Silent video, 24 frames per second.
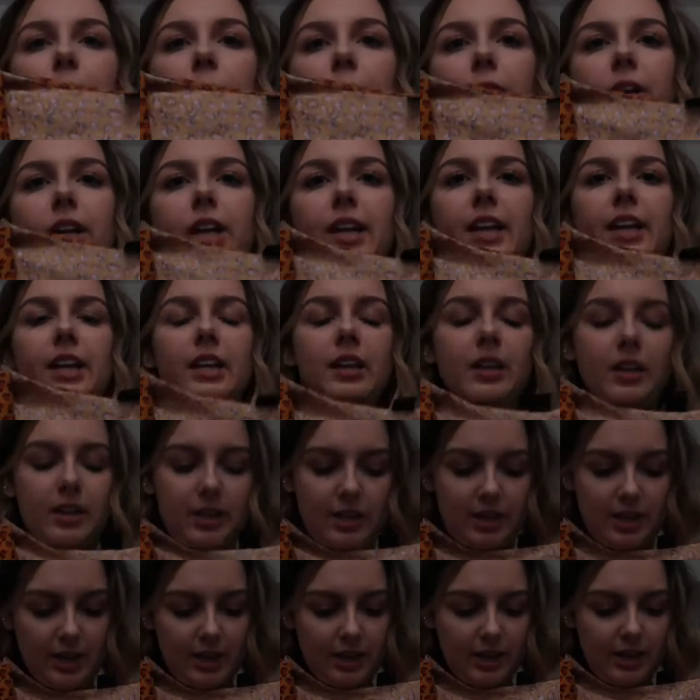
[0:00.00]
pretty,
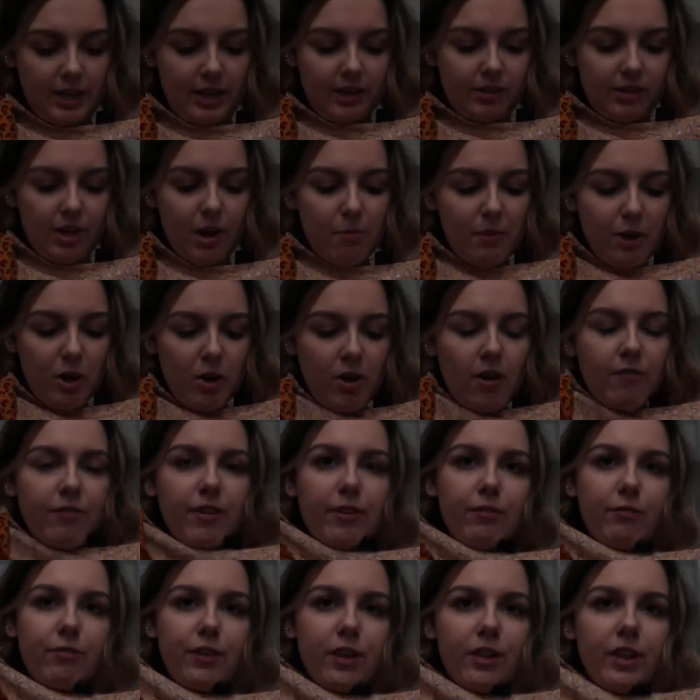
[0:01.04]
it's coming off,
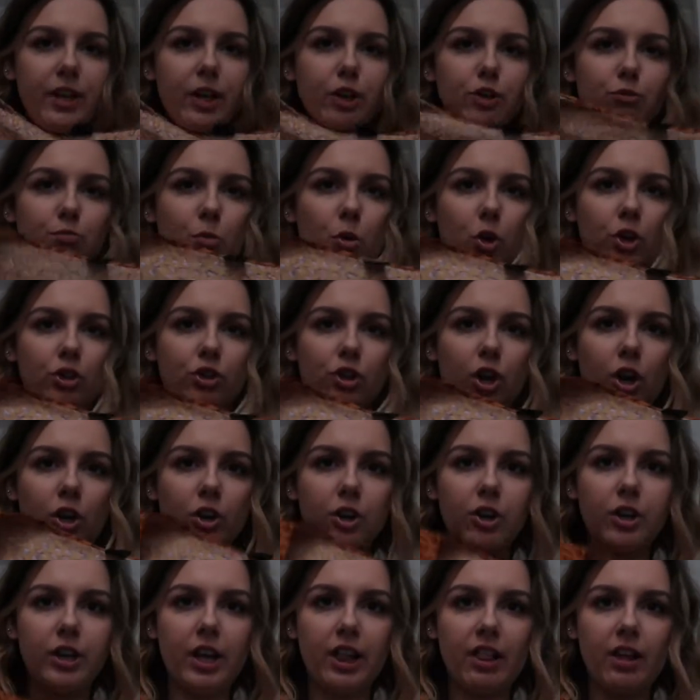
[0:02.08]
I feel like, a more
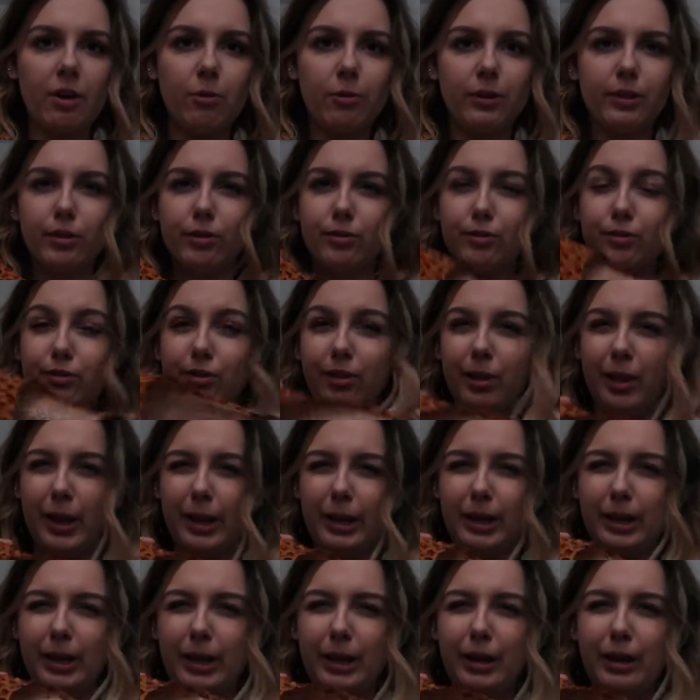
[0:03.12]
darker yellow in this
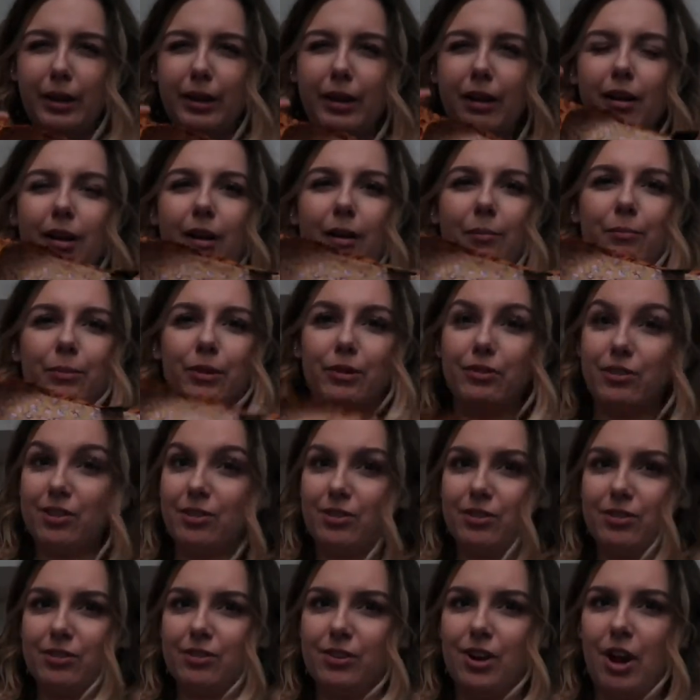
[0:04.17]
lighting, because
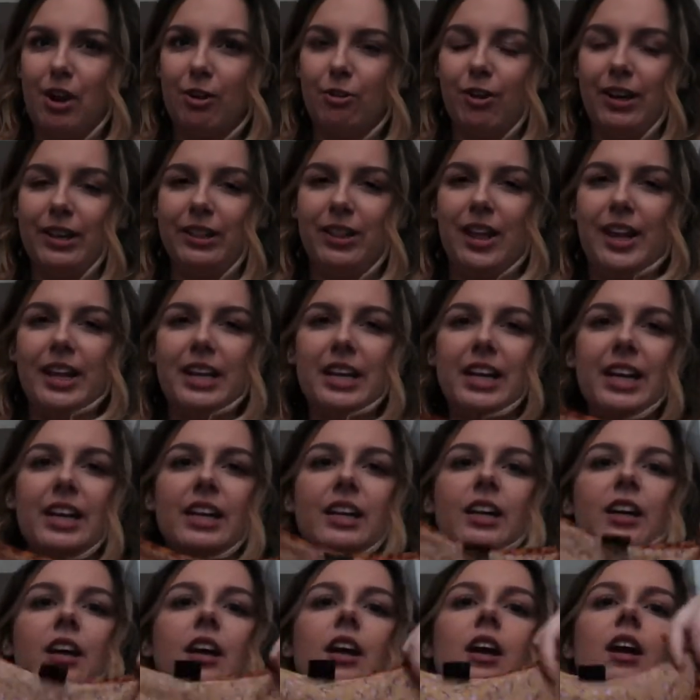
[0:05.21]
this is not great
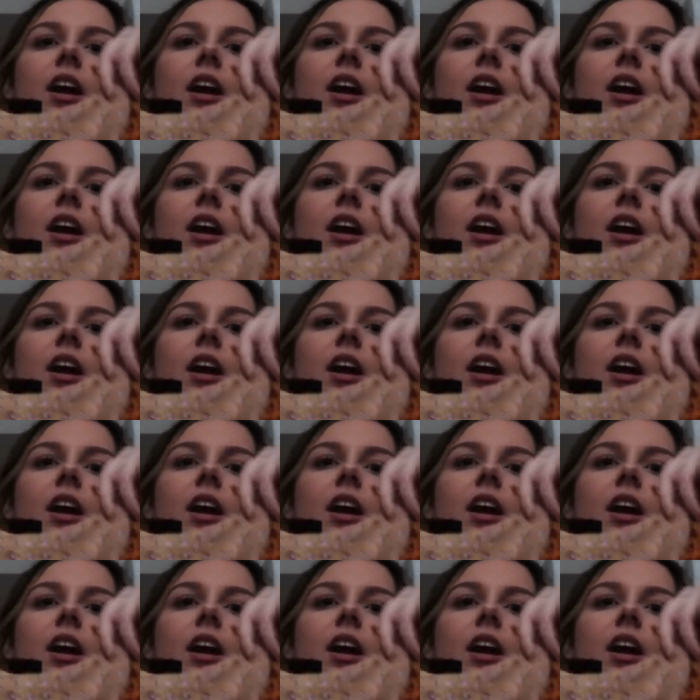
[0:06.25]
lighting,